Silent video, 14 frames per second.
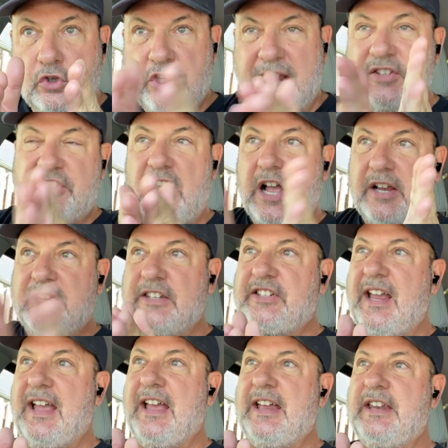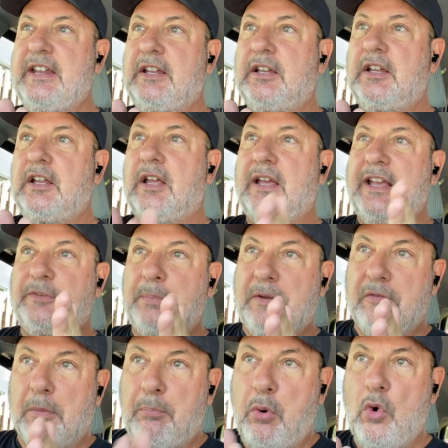Jen Psaki said, it's
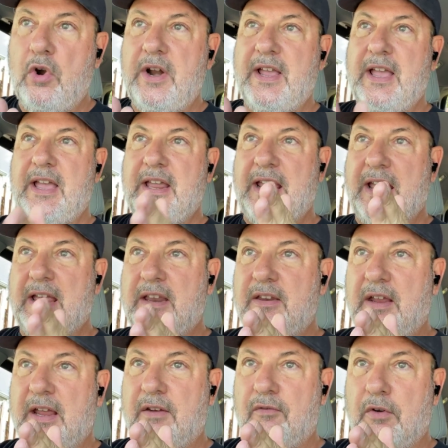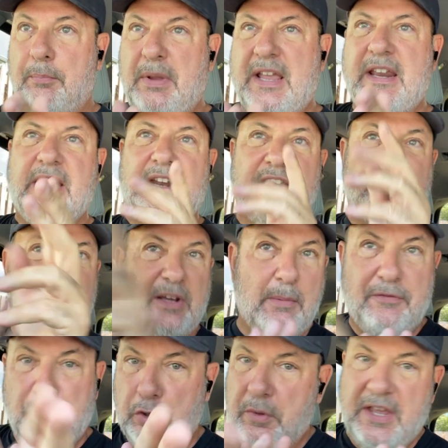been reported and repeated, and
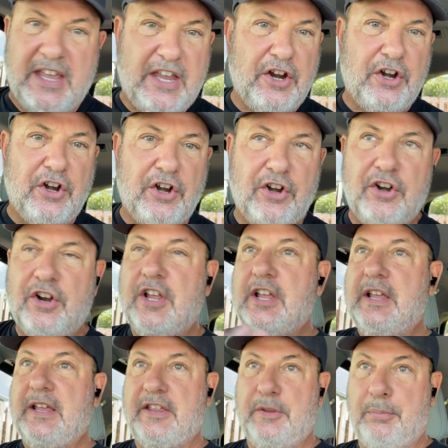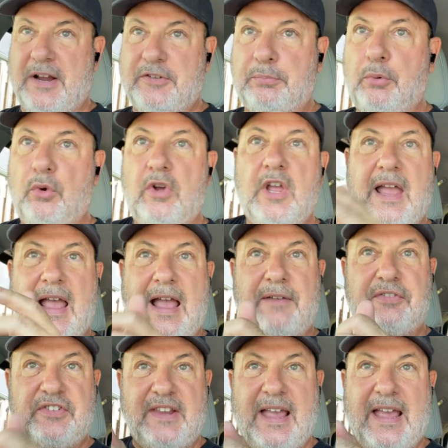some of you here in the press pool
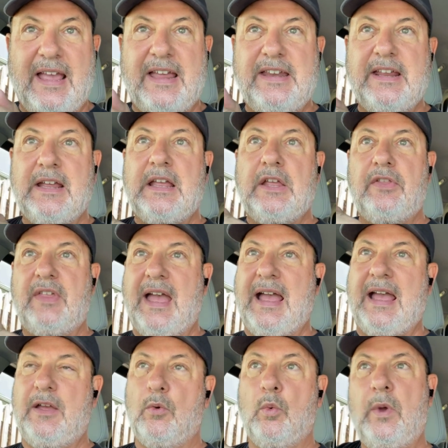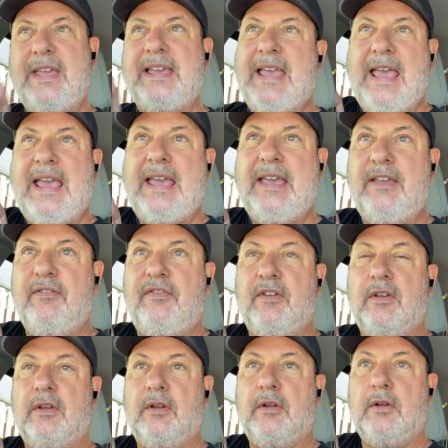have said that we gave
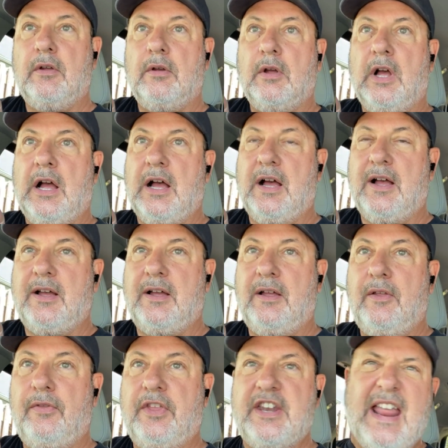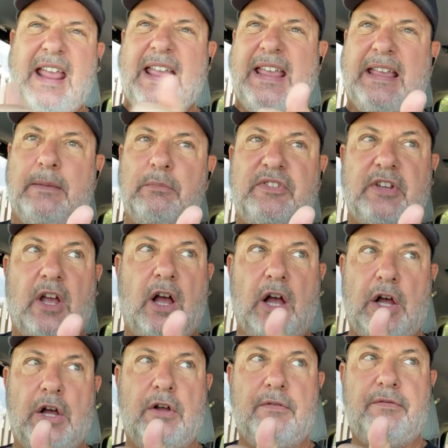the names
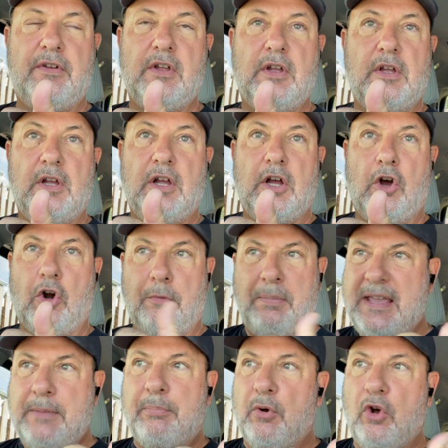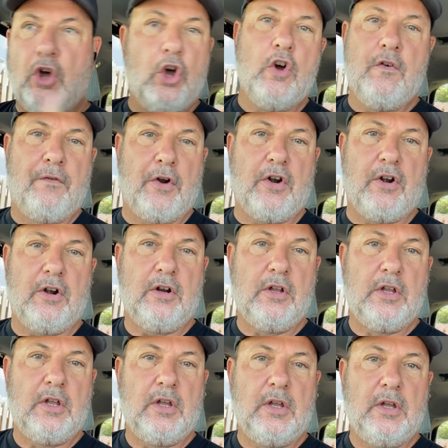of our people over
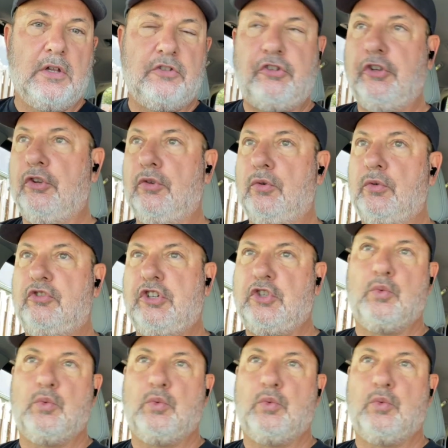to,